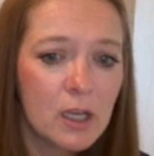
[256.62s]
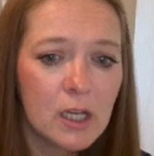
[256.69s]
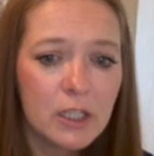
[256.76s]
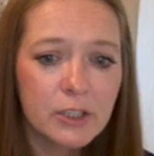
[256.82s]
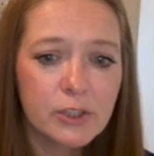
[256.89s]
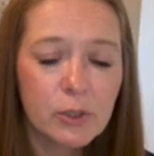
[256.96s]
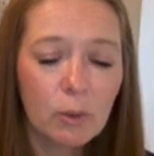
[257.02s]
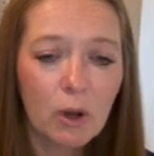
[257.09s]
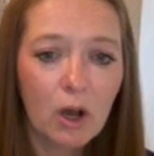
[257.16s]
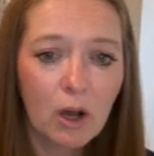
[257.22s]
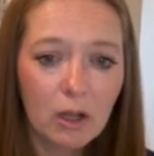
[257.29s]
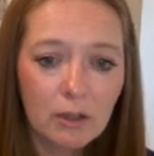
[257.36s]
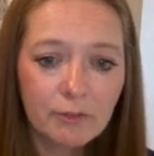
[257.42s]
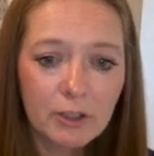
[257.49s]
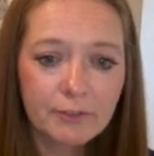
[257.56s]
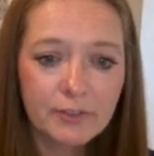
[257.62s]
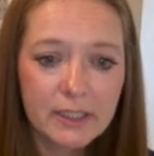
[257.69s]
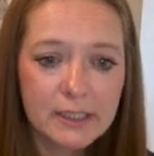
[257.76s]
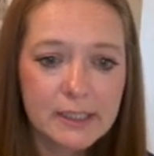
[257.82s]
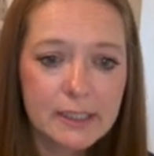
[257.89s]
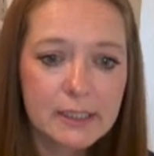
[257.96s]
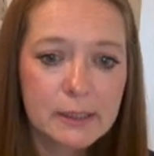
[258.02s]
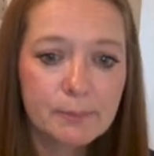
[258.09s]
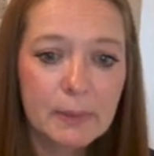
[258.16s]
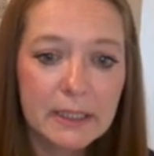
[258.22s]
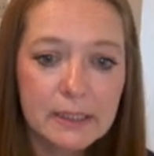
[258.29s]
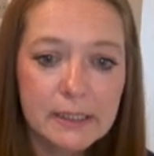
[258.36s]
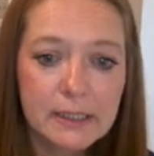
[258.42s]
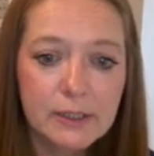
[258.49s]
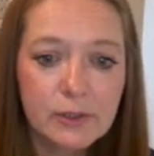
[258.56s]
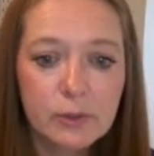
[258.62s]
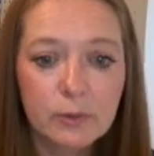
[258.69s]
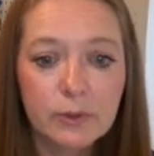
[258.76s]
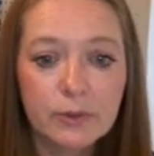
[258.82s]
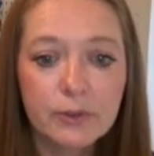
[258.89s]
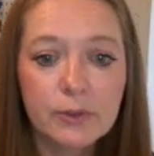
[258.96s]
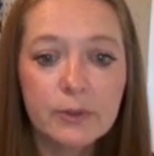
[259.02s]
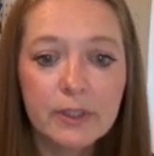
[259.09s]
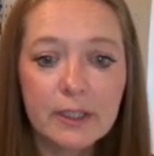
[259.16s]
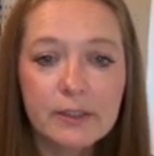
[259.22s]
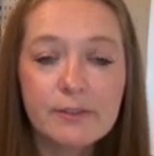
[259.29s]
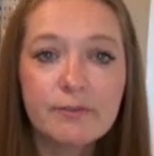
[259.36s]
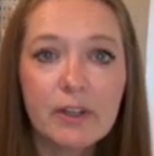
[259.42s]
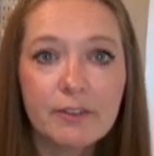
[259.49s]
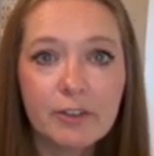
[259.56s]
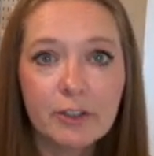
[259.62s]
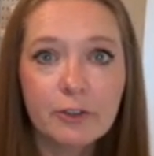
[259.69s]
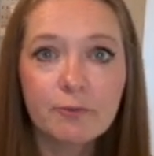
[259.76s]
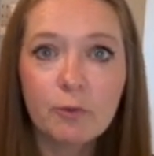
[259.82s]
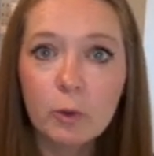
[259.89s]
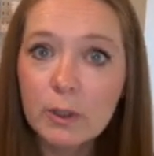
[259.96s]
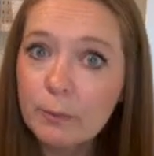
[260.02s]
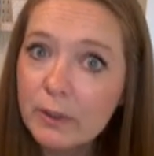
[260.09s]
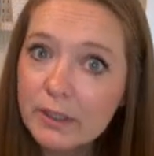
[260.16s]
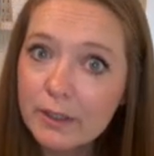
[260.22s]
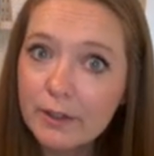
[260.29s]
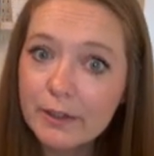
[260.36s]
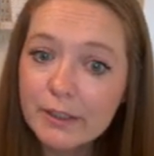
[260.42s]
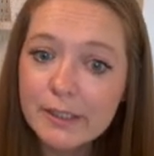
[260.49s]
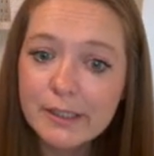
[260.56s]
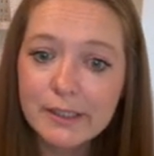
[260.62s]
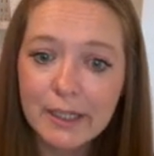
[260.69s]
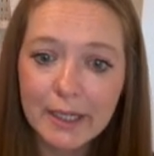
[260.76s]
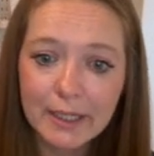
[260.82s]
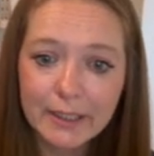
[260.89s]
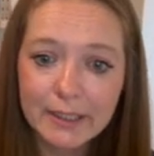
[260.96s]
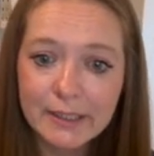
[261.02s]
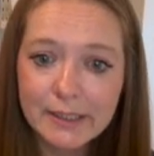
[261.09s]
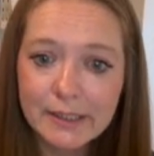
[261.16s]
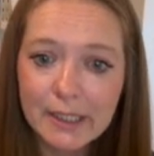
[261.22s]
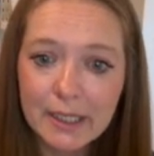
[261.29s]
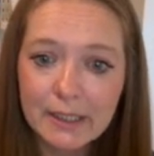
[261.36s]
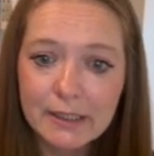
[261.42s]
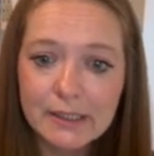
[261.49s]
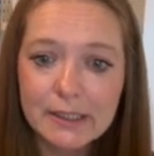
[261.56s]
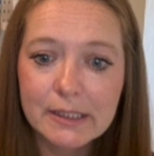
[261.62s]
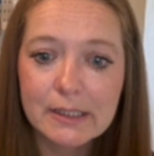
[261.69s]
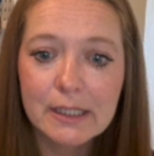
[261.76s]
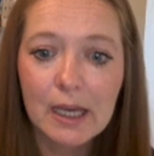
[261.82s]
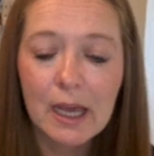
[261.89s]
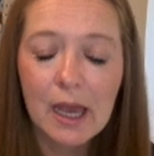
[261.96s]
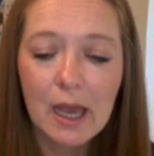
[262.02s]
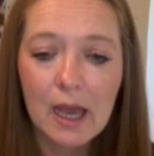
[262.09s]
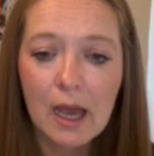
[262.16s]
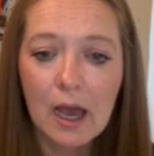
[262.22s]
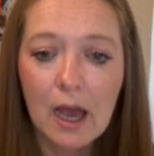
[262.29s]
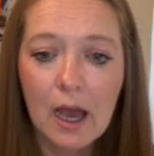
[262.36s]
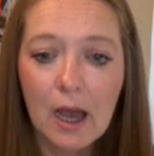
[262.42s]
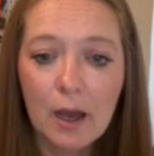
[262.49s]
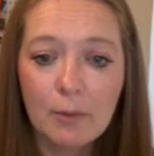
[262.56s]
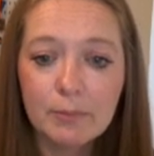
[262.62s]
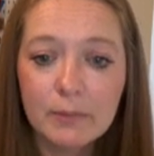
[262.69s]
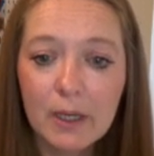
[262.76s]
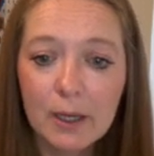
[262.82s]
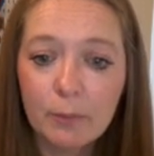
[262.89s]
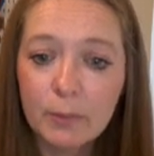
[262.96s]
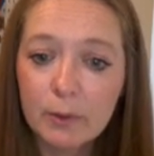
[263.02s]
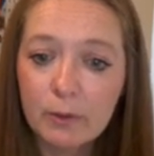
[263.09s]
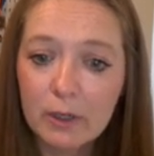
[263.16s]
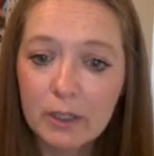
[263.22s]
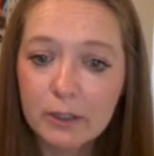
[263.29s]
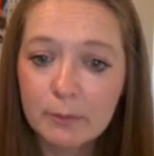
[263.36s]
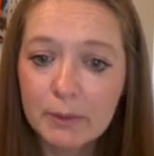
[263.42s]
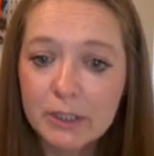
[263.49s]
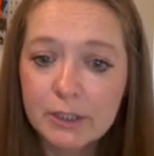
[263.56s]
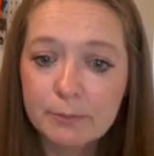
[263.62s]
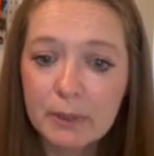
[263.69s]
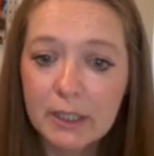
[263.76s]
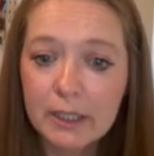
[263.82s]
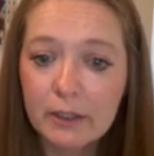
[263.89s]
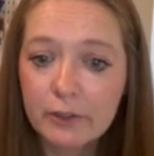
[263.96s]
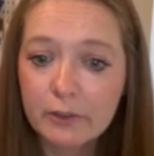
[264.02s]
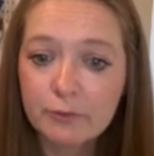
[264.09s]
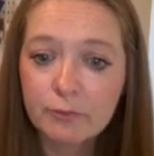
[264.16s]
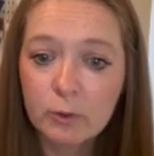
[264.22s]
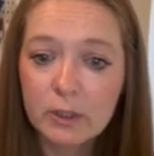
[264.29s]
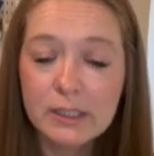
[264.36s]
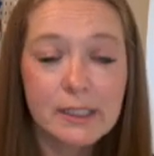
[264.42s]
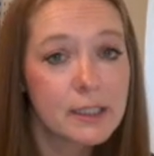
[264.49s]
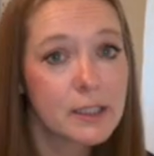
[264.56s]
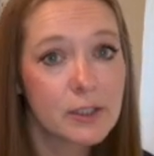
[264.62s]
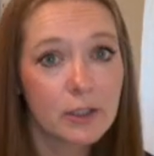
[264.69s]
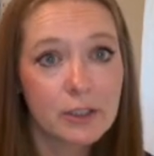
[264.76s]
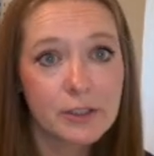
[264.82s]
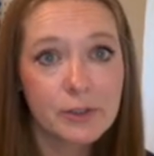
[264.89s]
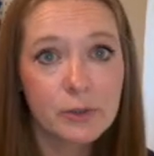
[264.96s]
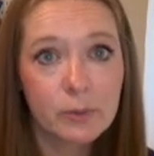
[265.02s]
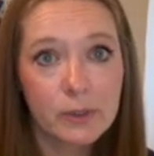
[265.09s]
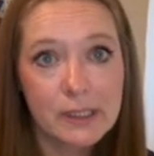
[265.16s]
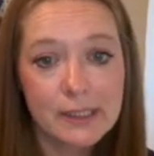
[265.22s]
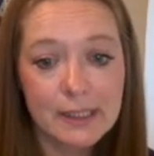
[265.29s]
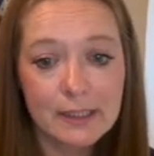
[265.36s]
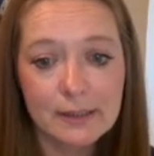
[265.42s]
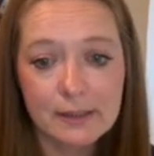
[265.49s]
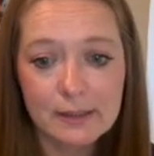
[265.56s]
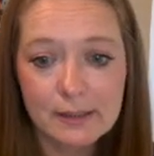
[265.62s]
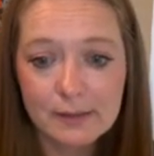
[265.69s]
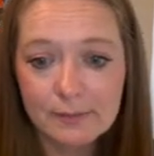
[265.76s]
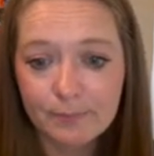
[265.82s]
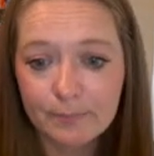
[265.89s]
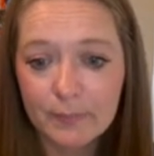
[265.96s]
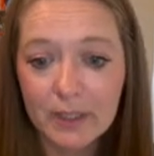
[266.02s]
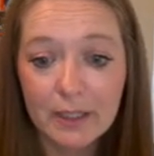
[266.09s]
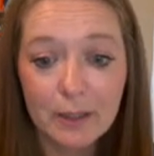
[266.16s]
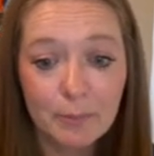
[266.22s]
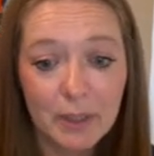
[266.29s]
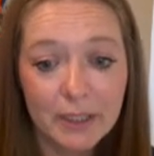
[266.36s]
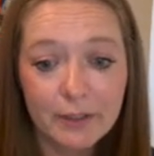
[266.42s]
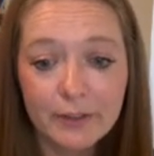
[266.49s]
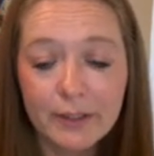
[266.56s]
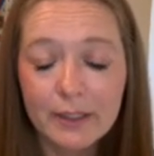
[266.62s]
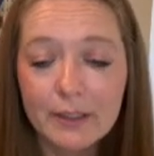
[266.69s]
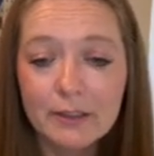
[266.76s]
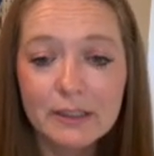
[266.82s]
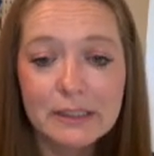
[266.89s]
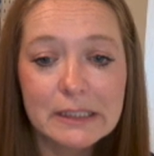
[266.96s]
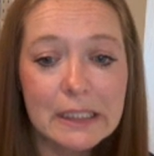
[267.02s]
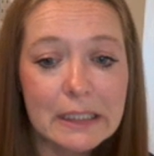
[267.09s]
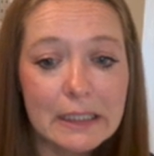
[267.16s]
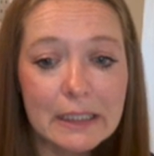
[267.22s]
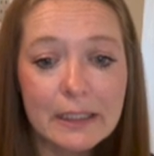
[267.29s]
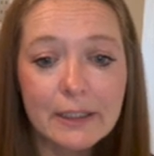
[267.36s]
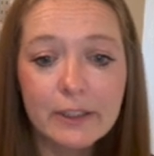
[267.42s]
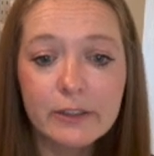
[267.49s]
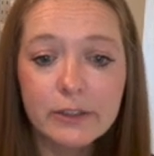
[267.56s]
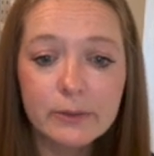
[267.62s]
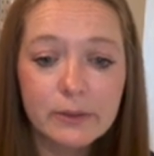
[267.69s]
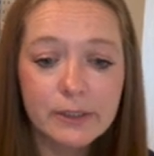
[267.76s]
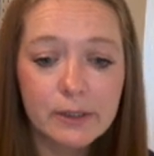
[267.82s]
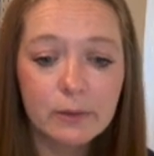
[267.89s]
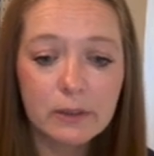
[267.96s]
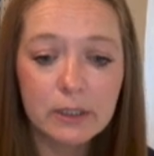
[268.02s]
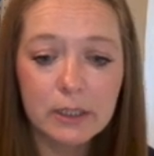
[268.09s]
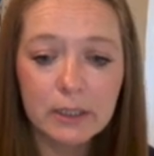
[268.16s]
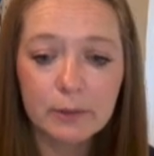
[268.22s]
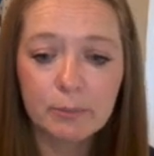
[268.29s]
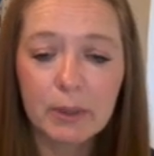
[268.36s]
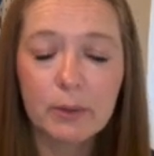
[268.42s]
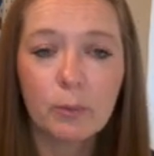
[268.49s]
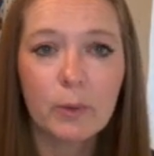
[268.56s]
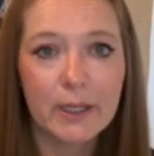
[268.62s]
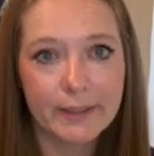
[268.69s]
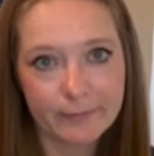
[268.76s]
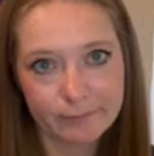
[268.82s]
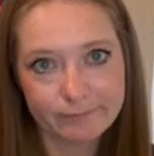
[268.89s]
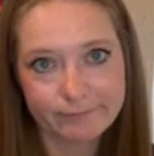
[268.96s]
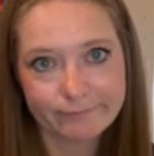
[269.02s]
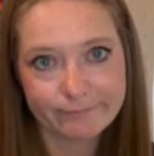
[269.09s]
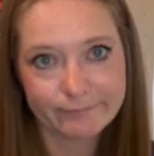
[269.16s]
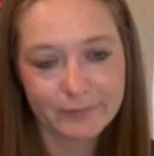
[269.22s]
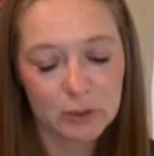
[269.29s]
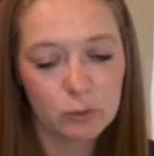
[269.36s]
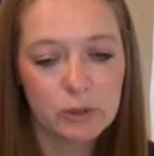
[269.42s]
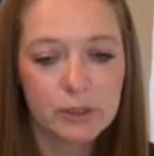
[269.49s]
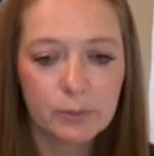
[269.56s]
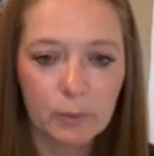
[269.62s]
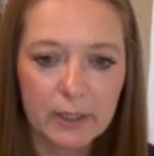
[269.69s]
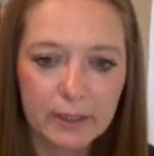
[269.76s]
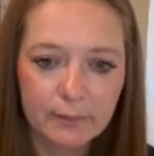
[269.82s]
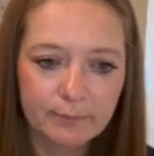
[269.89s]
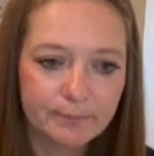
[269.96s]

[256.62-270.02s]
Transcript: So all of our fixed expenses totaled $2,541.80. Um, and we were under budget by $146.20. And I bet you're thinking, dang, you're doing so good. But wait, you just wait.